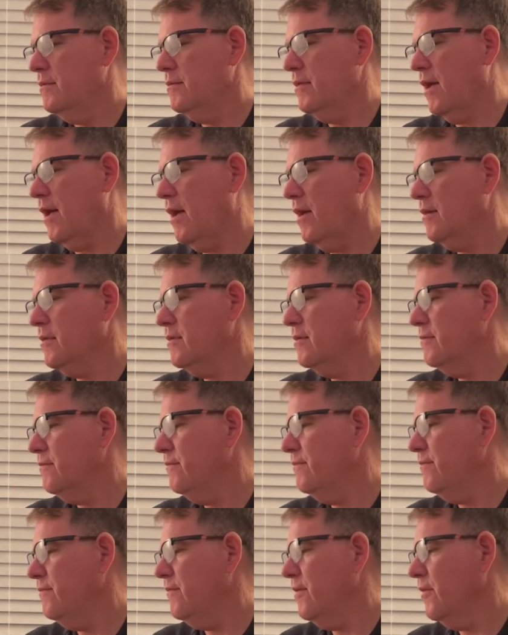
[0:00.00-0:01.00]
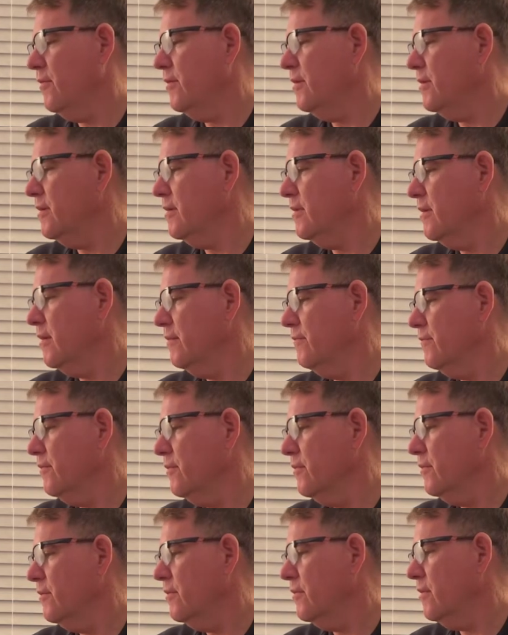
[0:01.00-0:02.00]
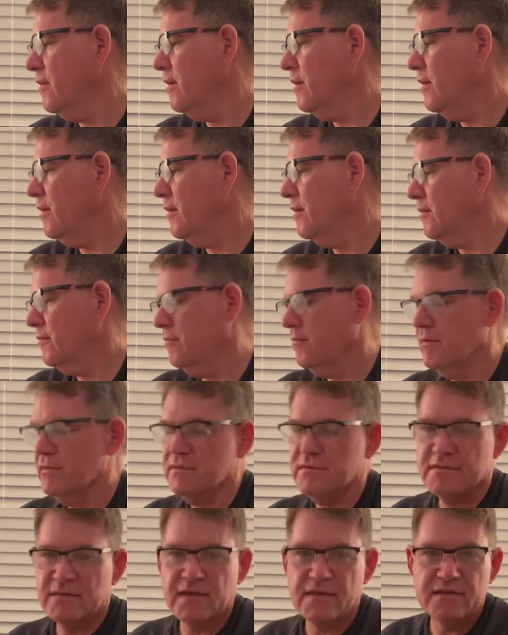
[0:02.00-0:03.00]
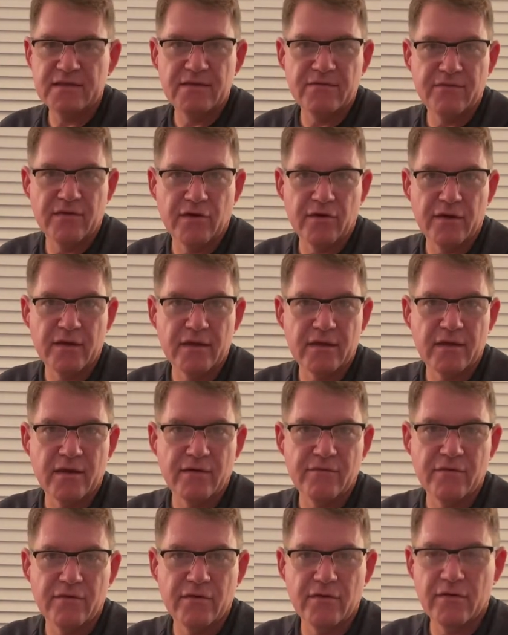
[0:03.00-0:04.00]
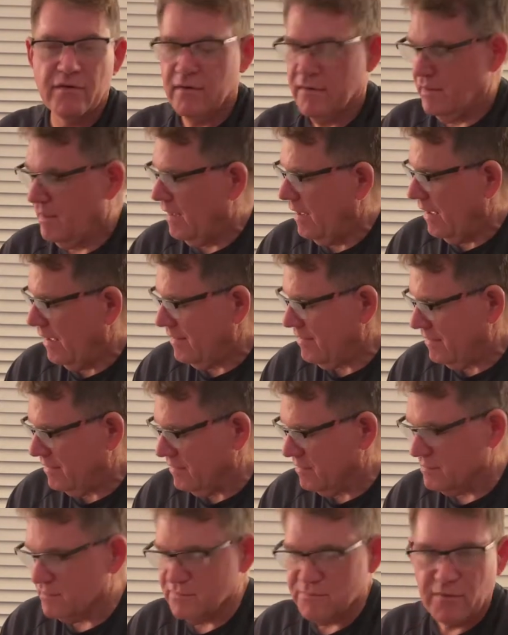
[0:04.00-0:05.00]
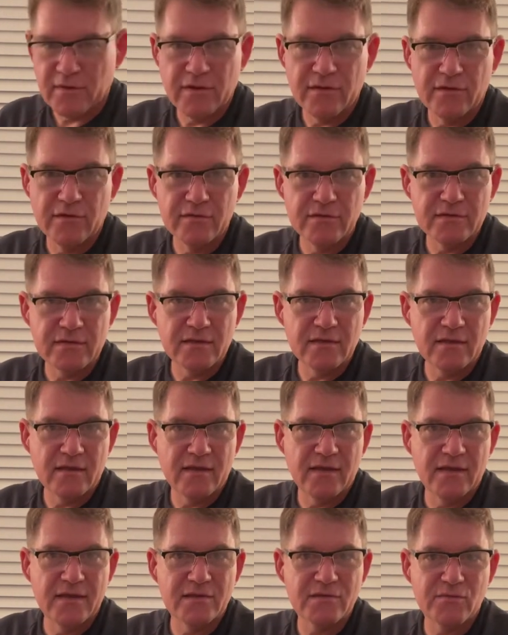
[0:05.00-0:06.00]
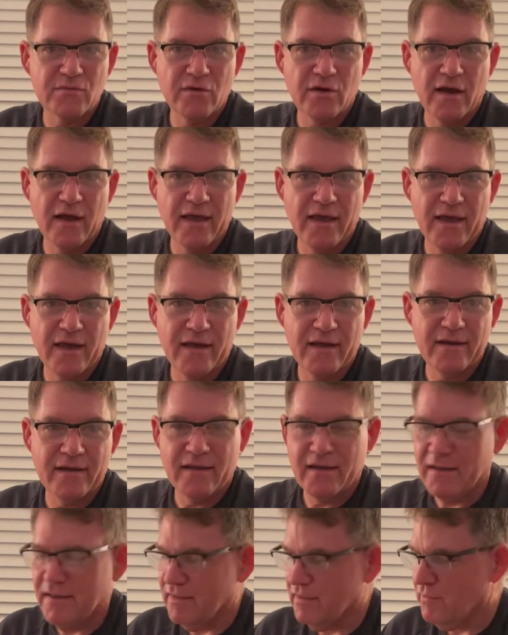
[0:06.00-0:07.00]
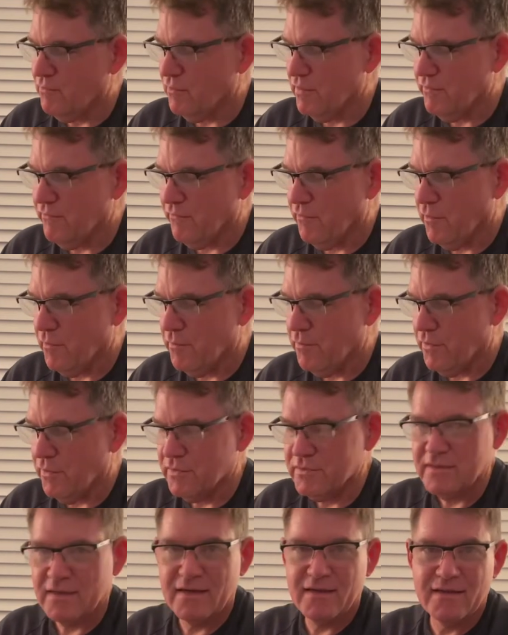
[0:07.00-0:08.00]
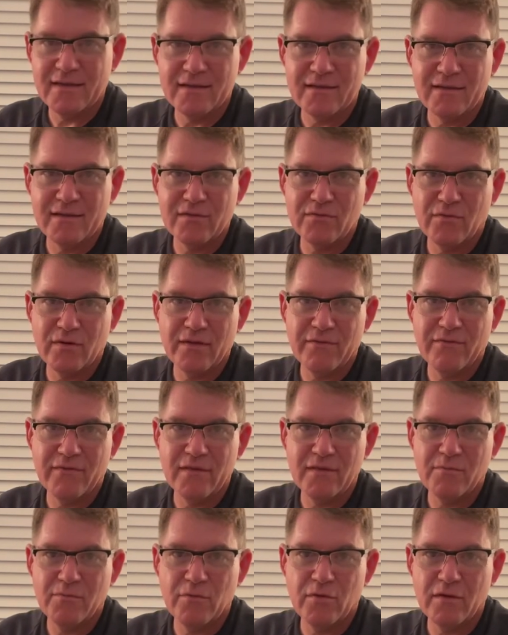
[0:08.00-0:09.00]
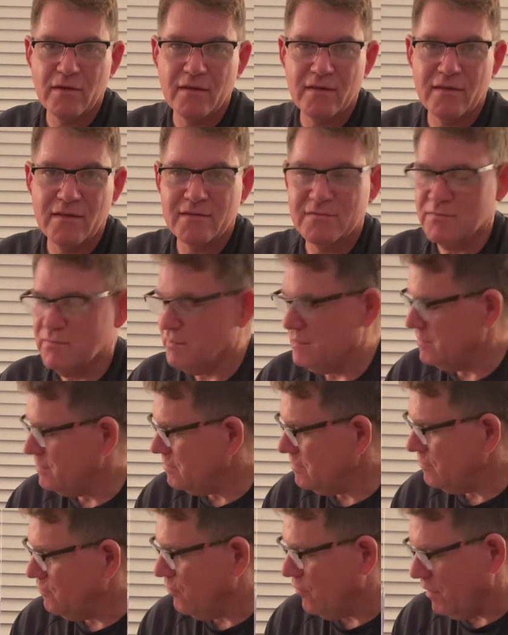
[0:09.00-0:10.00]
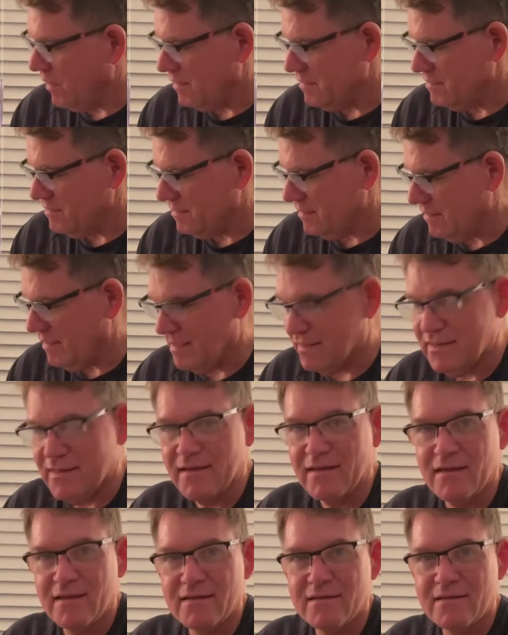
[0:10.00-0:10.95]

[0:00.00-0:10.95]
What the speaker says: Anka variant cover, Gwen Stacy variant cover. I think this is one of those things where I had 24 books. I needed the 25th book, and this was what I selected.